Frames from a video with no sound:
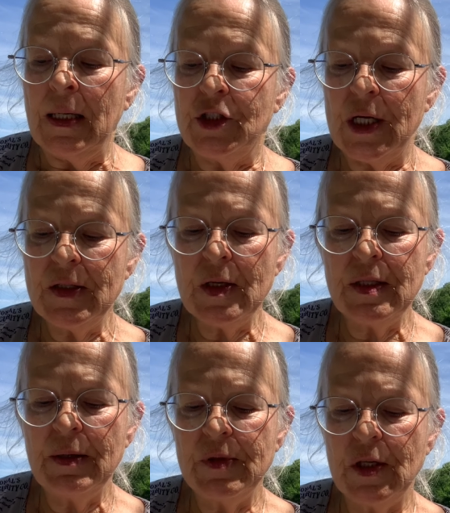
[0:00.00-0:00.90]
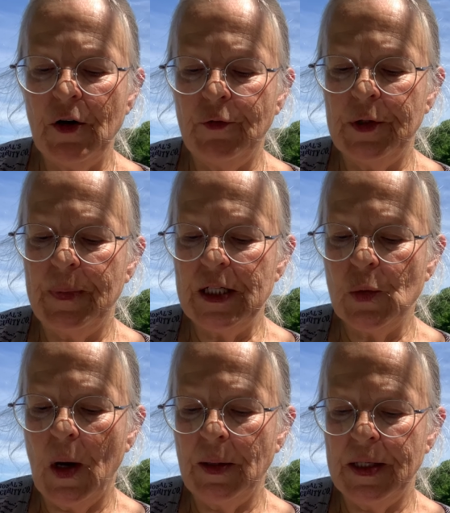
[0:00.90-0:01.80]
Jesus himself would be
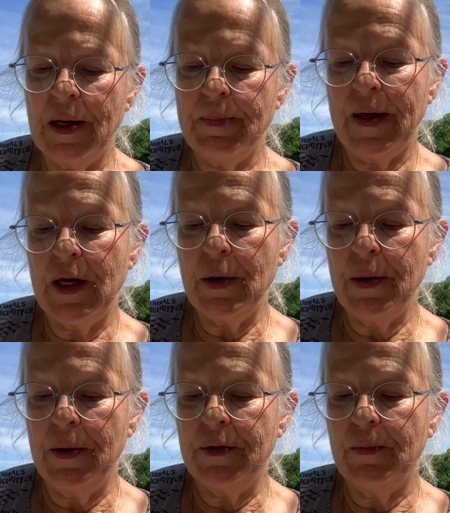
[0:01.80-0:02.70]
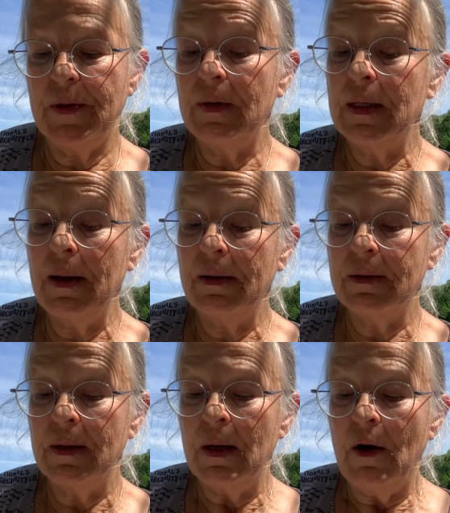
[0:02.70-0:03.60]
swallowed up by the earth with
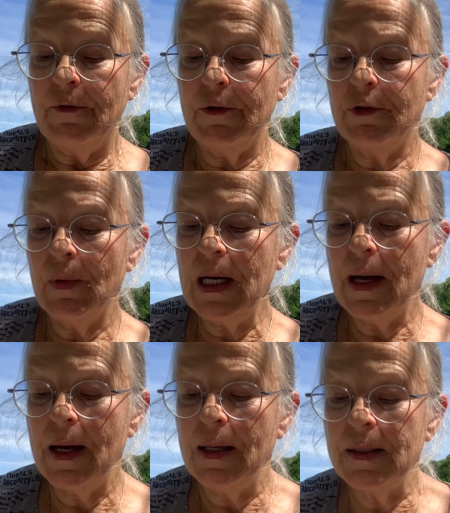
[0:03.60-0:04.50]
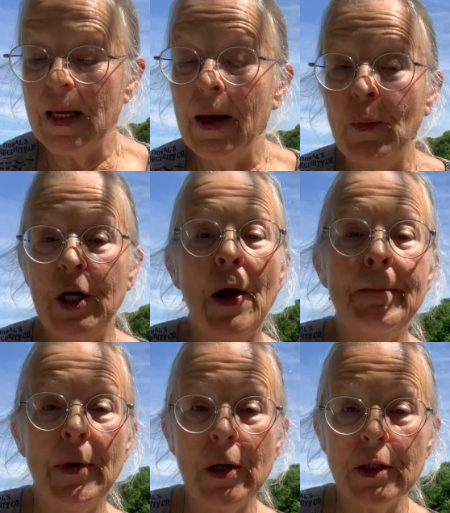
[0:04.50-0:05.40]
death for three days and would
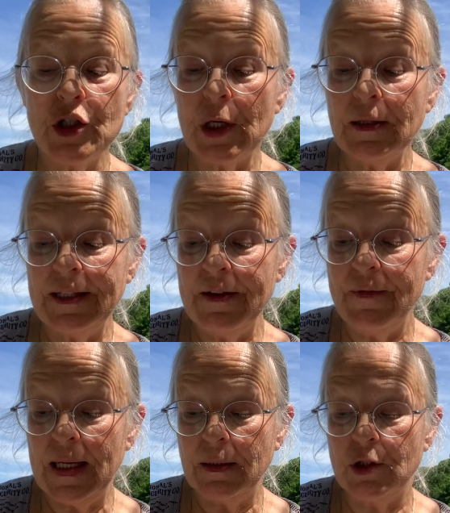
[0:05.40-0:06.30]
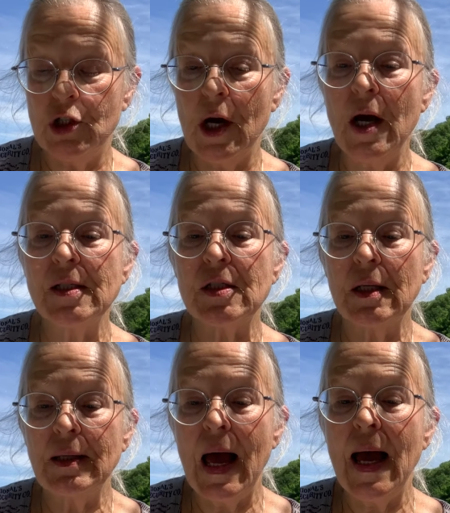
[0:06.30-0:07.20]
emerge living
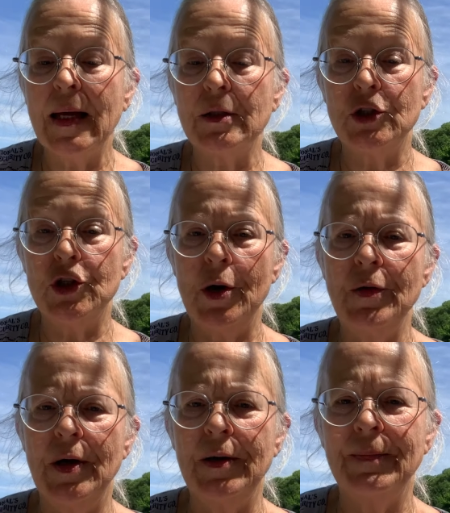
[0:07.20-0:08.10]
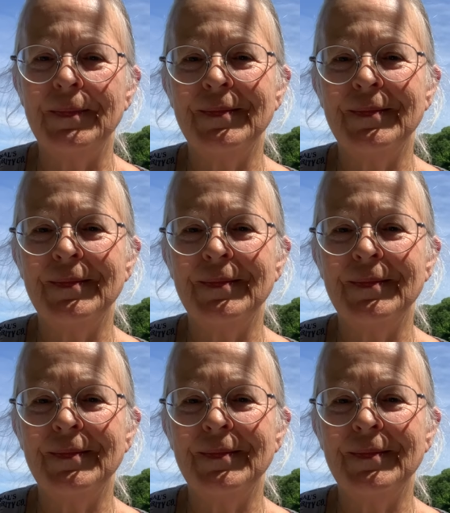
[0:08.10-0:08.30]
just like Jonah.